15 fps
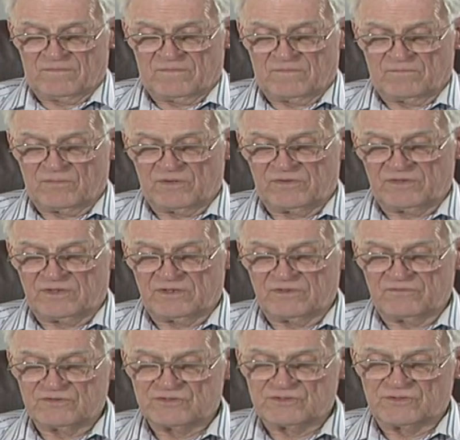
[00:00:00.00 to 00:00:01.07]
By the end
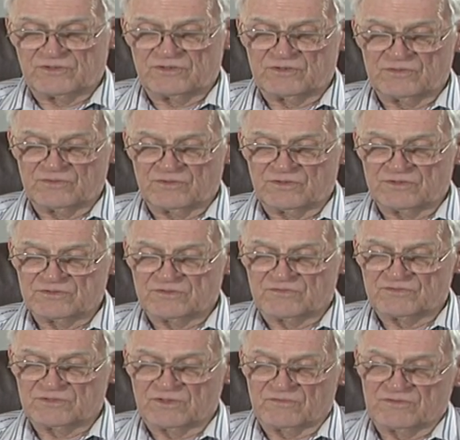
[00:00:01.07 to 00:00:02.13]
of his 32 years of
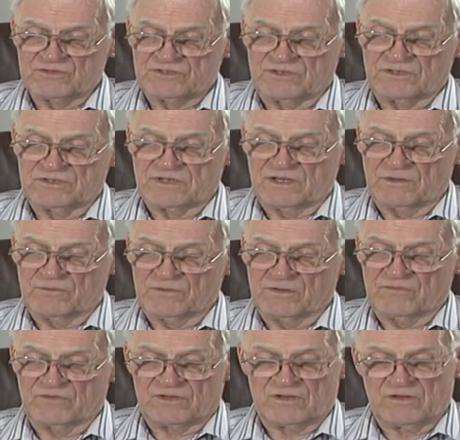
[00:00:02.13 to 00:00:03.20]
service, the endowment
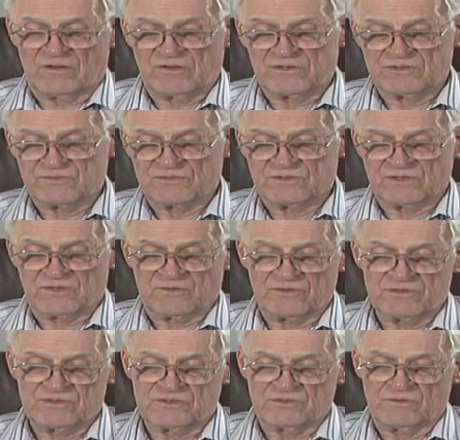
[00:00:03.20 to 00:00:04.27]
of the college was
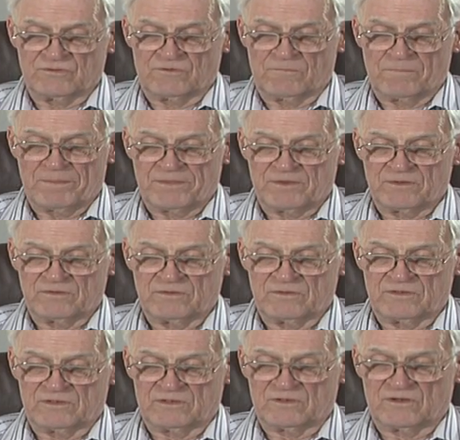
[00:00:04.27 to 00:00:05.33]
increased due to,
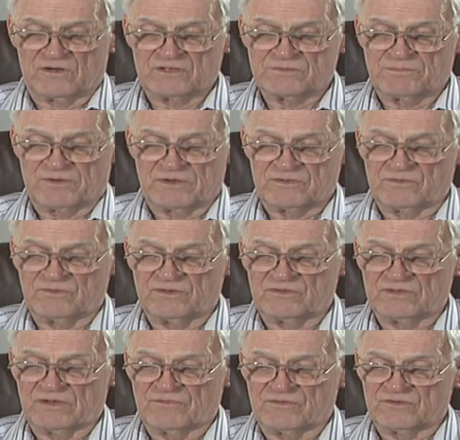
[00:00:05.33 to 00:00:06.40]
in large part to
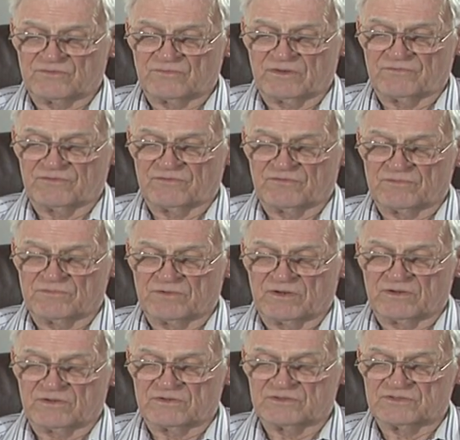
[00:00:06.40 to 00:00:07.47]
his efforts, roughly from
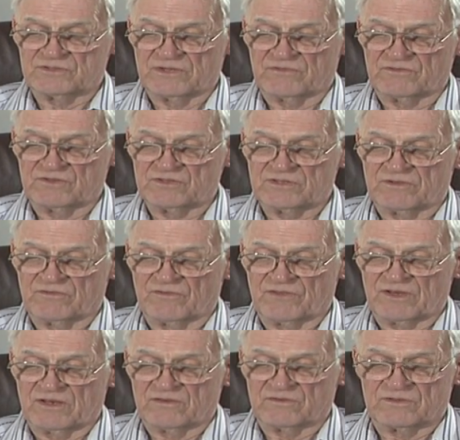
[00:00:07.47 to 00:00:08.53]

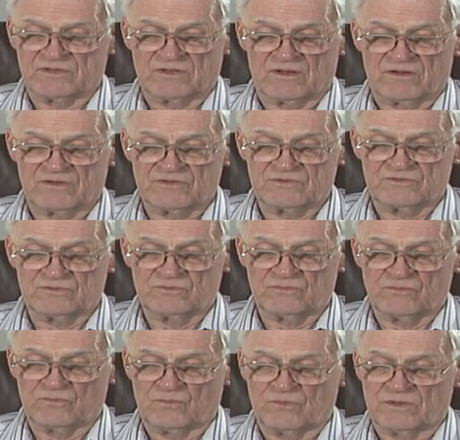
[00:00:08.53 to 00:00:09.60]
$177,000 to
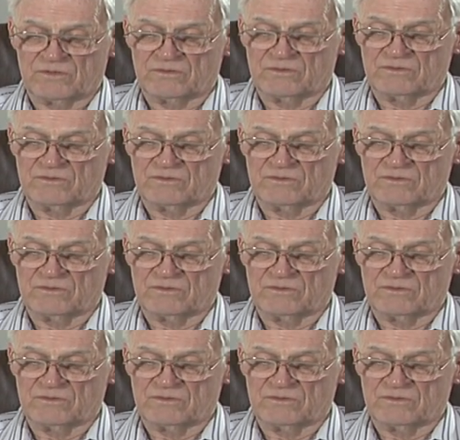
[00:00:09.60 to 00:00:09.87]
$1